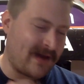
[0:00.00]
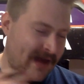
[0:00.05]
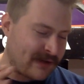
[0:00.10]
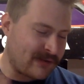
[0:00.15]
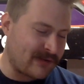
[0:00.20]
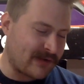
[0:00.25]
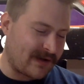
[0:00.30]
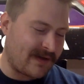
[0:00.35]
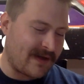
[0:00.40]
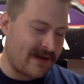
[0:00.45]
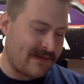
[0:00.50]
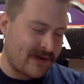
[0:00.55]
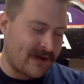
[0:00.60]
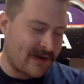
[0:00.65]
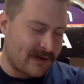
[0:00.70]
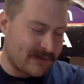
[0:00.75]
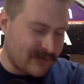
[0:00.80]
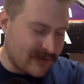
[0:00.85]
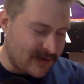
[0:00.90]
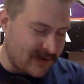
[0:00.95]
Hendrick
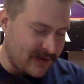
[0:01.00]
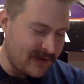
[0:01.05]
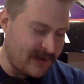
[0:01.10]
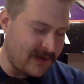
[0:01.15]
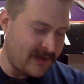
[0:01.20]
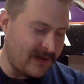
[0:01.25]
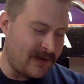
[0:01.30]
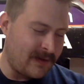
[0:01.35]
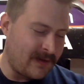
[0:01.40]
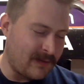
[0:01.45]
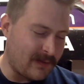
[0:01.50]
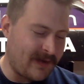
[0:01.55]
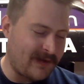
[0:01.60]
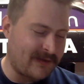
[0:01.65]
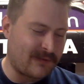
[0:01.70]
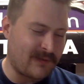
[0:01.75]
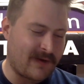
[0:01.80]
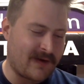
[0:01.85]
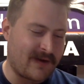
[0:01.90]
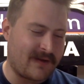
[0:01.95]
1100, where
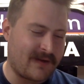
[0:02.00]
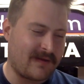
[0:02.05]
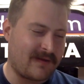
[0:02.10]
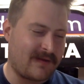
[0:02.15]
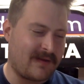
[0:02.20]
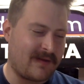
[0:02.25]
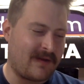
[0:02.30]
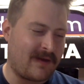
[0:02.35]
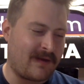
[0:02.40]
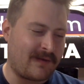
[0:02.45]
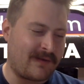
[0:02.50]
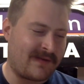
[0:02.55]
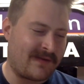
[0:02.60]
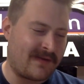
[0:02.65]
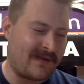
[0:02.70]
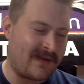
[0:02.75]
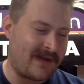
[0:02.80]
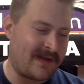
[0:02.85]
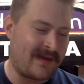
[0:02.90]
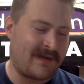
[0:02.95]
he's running
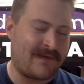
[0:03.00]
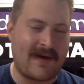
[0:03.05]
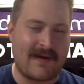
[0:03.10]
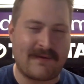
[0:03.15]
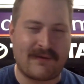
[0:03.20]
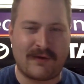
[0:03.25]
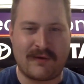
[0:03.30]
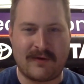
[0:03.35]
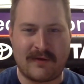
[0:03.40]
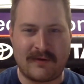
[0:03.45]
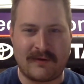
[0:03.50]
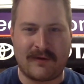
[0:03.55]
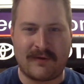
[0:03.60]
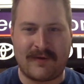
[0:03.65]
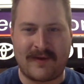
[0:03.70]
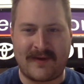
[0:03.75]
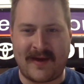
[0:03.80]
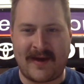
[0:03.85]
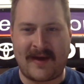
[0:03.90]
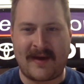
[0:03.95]
obviously the Indy 500 during
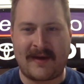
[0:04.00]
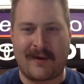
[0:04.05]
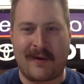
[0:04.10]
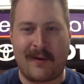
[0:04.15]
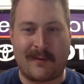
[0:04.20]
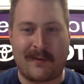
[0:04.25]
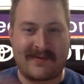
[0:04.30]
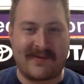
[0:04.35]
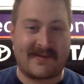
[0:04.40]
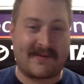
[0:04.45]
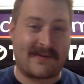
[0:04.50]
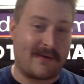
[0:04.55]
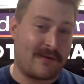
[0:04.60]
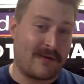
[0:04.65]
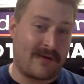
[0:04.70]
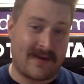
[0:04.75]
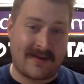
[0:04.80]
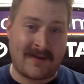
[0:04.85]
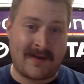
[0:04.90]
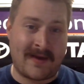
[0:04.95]
the day, Coke
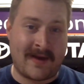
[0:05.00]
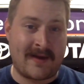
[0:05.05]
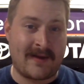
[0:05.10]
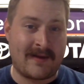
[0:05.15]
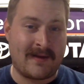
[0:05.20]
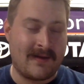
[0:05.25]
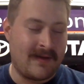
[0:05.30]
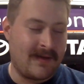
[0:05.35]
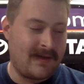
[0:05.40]
600 at night.